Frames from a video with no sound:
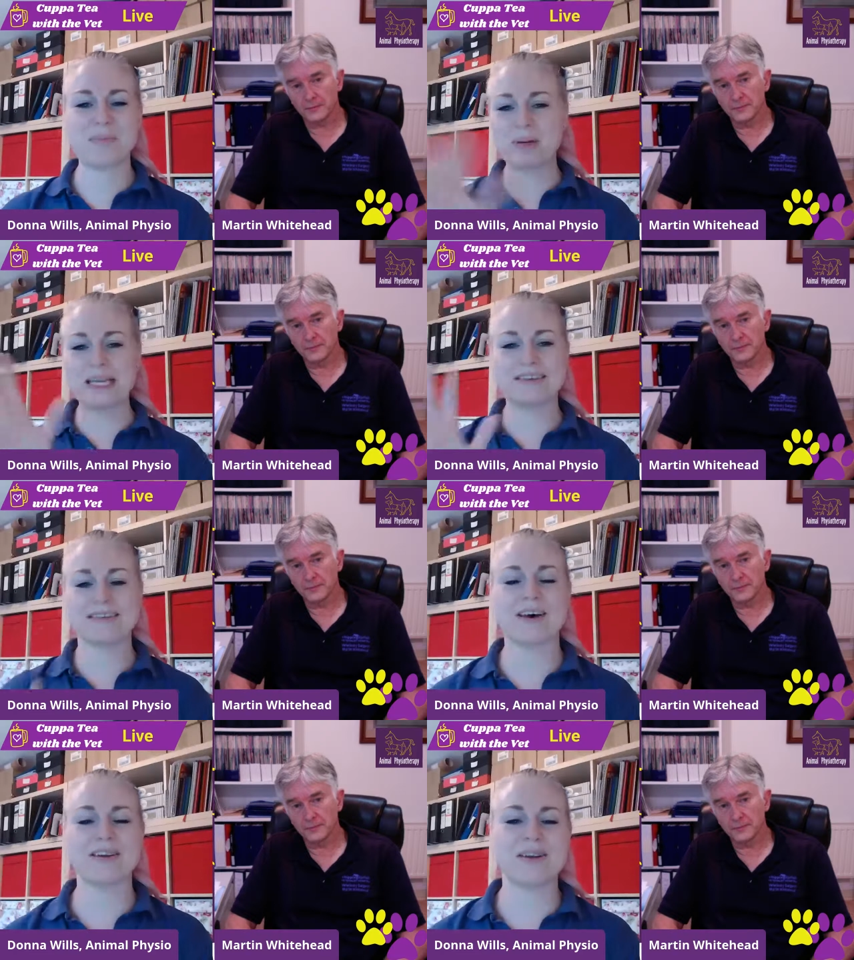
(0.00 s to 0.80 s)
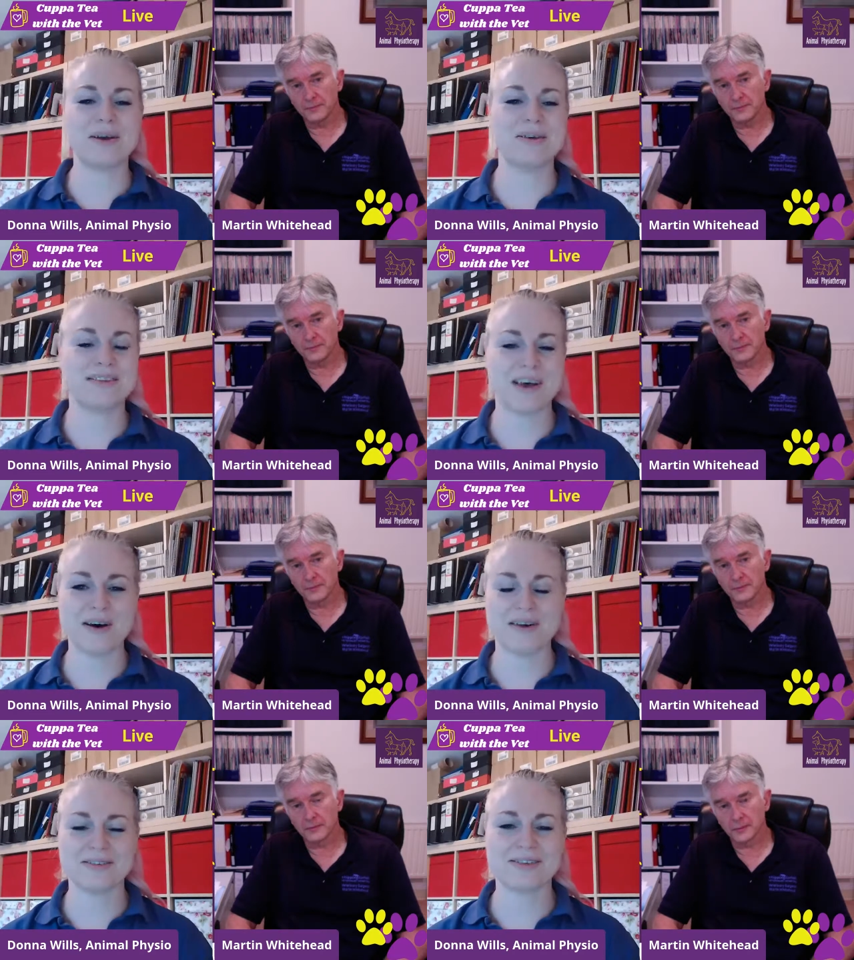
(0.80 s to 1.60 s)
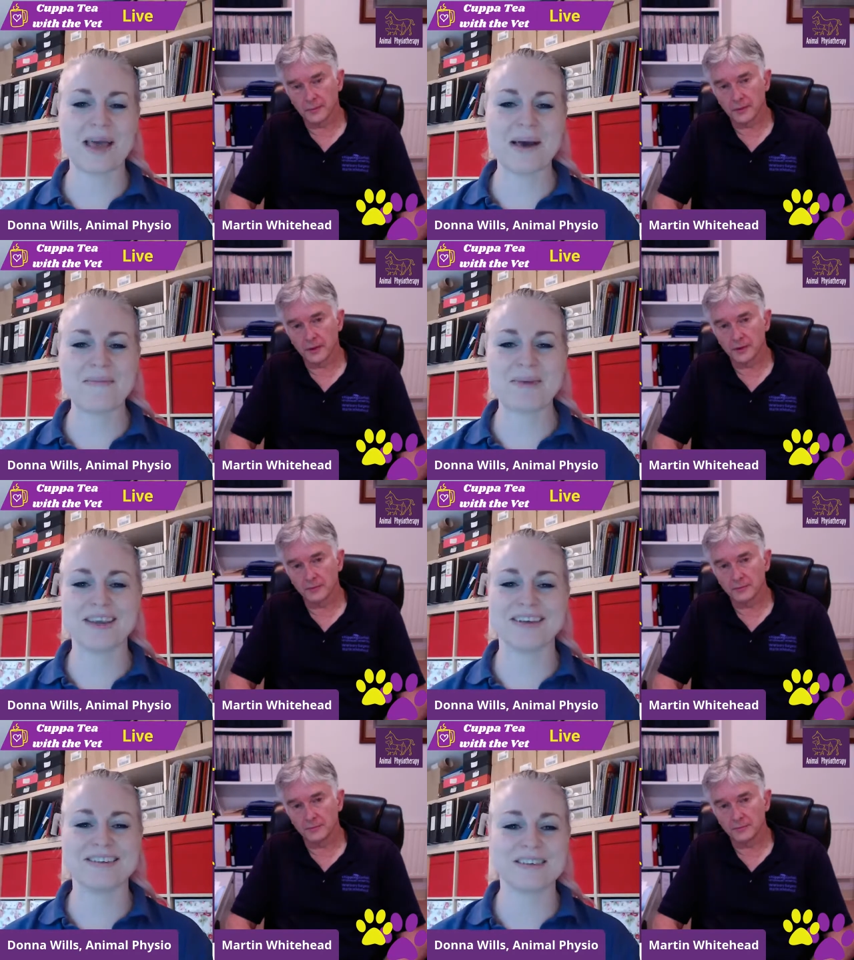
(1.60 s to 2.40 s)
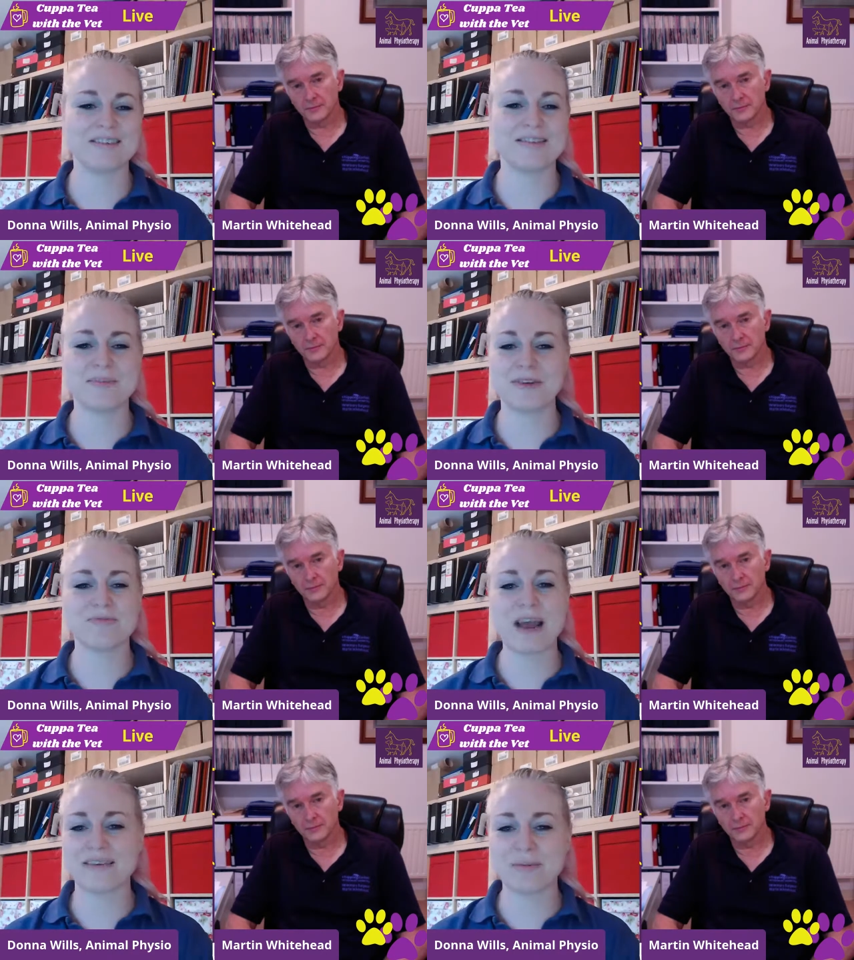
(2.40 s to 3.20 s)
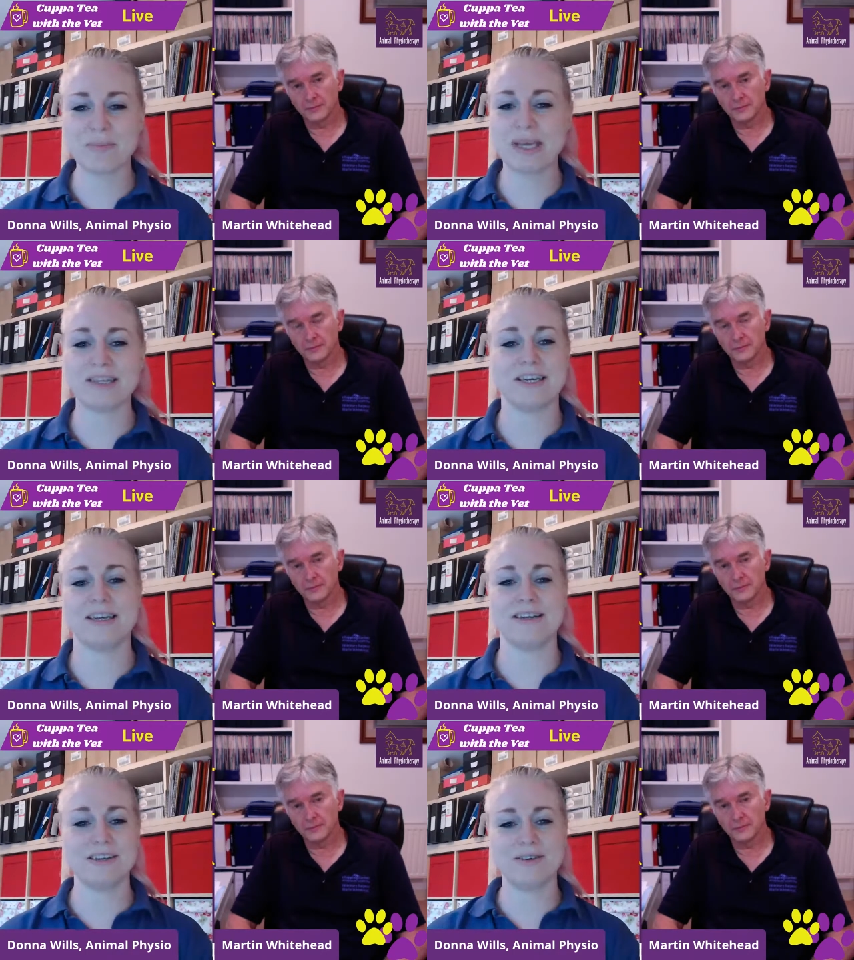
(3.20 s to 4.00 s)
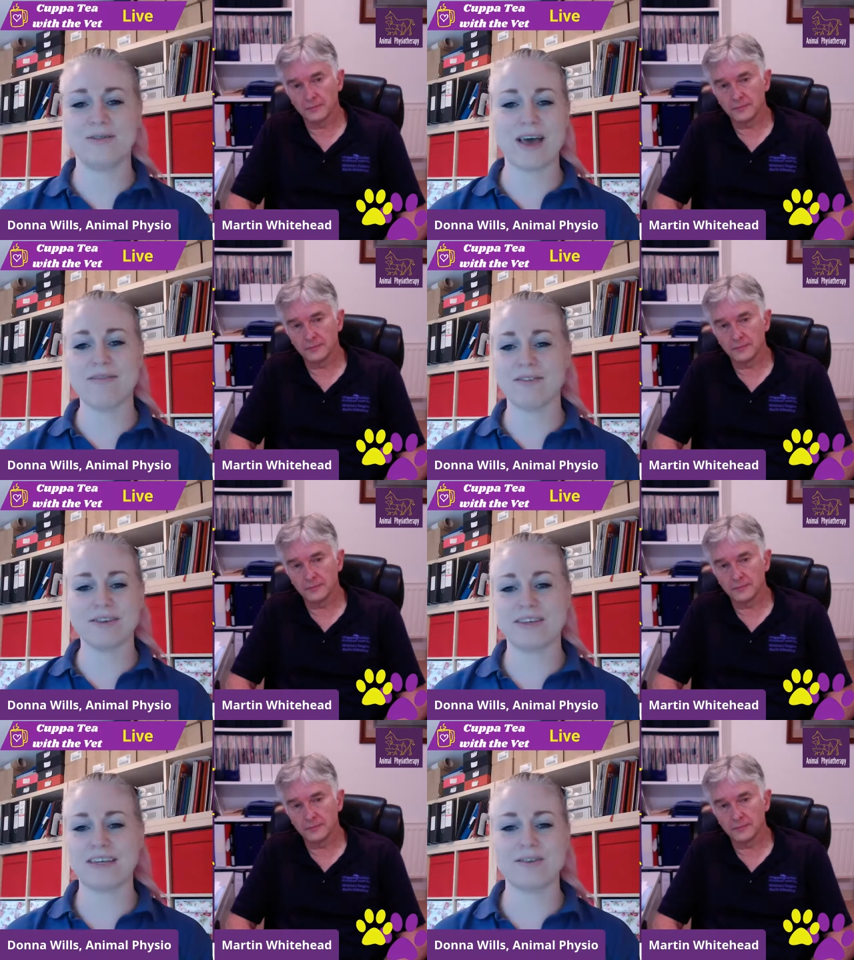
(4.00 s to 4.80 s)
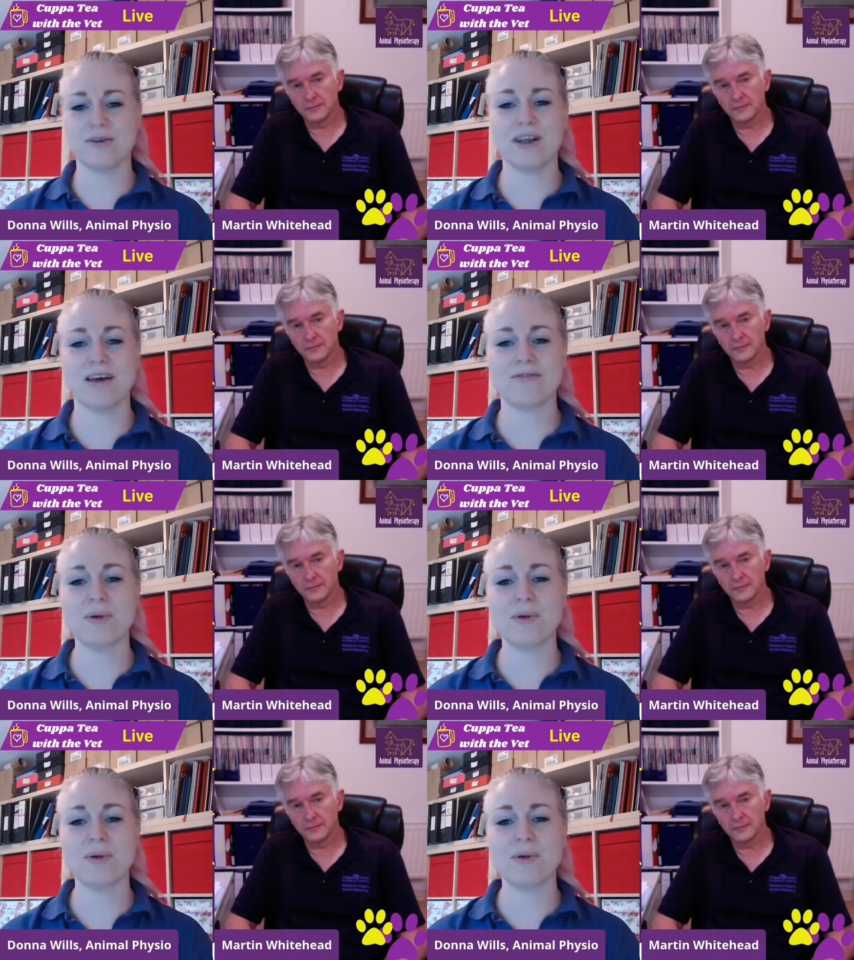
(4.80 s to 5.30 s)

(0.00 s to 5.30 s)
Speaker 1: complete side note to ask um, because this is the most random pigeon you've ever seen in your life.